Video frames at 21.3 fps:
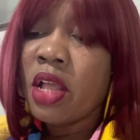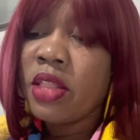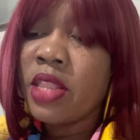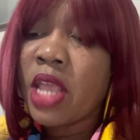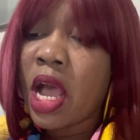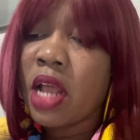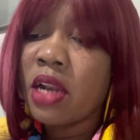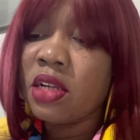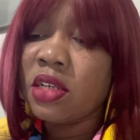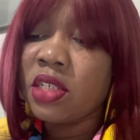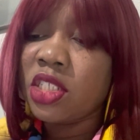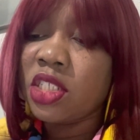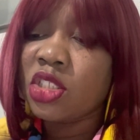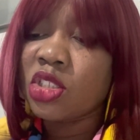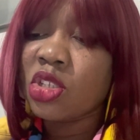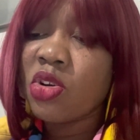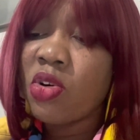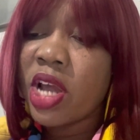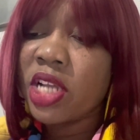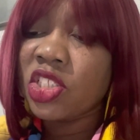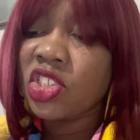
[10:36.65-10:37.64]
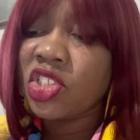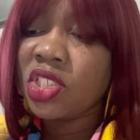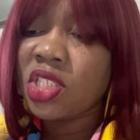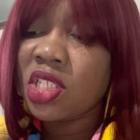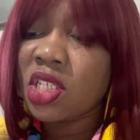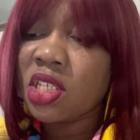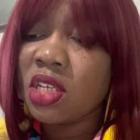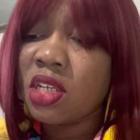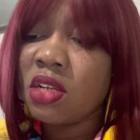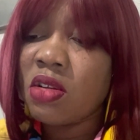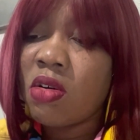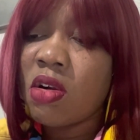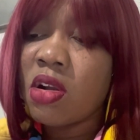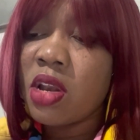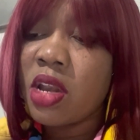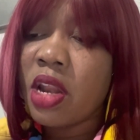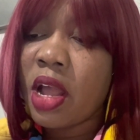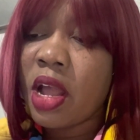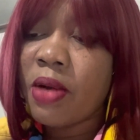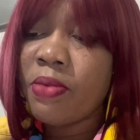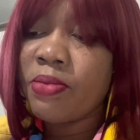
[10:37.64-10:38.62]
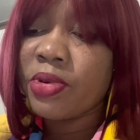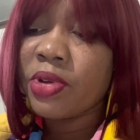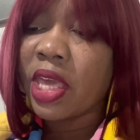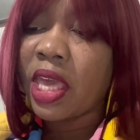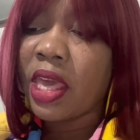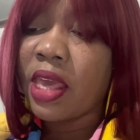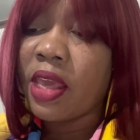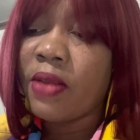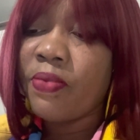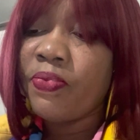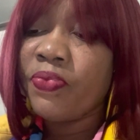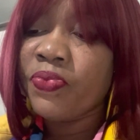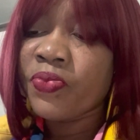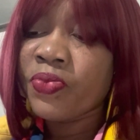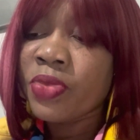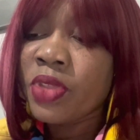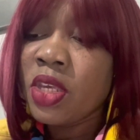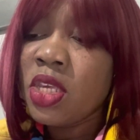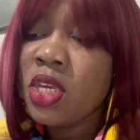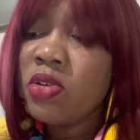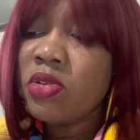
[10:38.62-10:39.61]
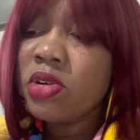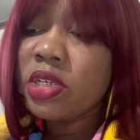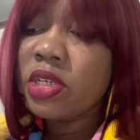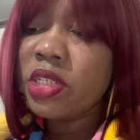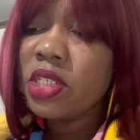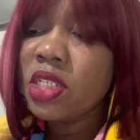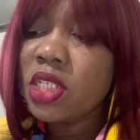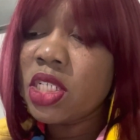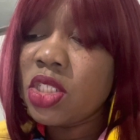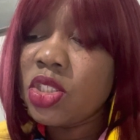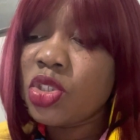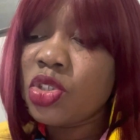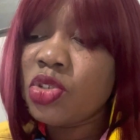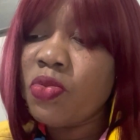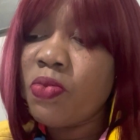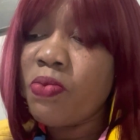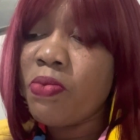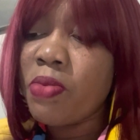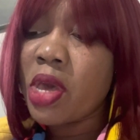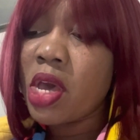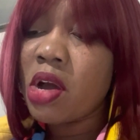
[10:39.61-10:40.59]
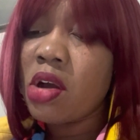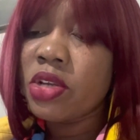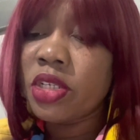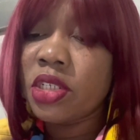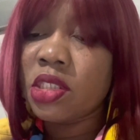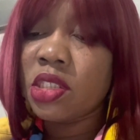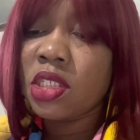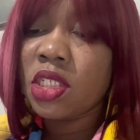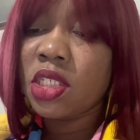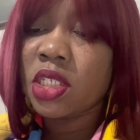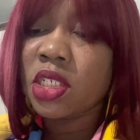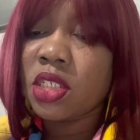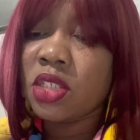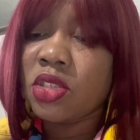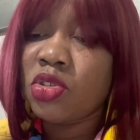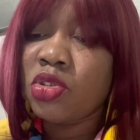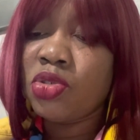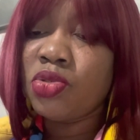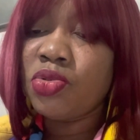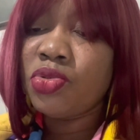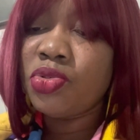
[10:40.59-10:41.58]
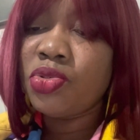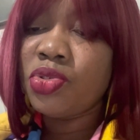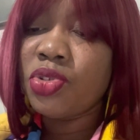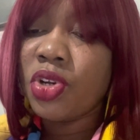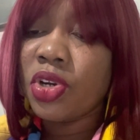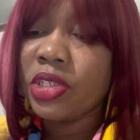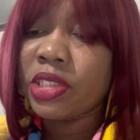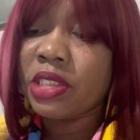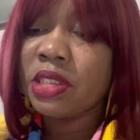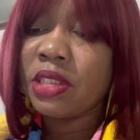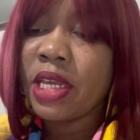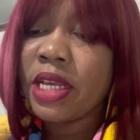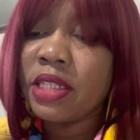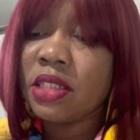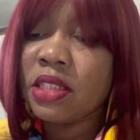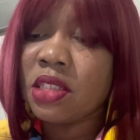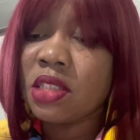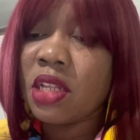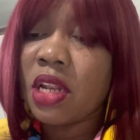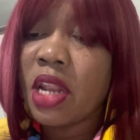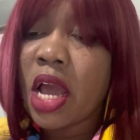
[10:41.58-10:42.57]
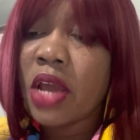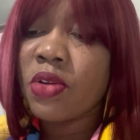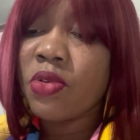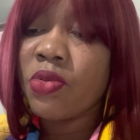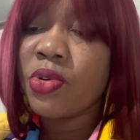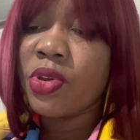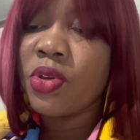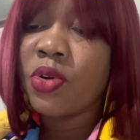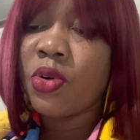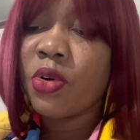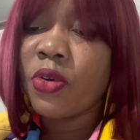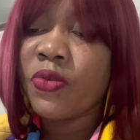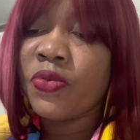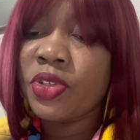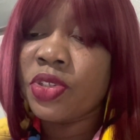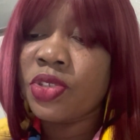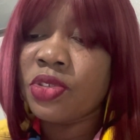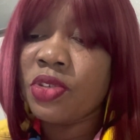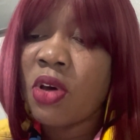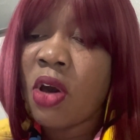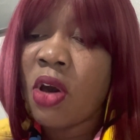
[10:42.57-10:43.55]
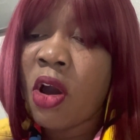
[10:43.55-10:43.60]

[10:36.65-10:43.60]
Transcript: a scratch ticket or number game, you will need to mail your ticket to your state's lottery office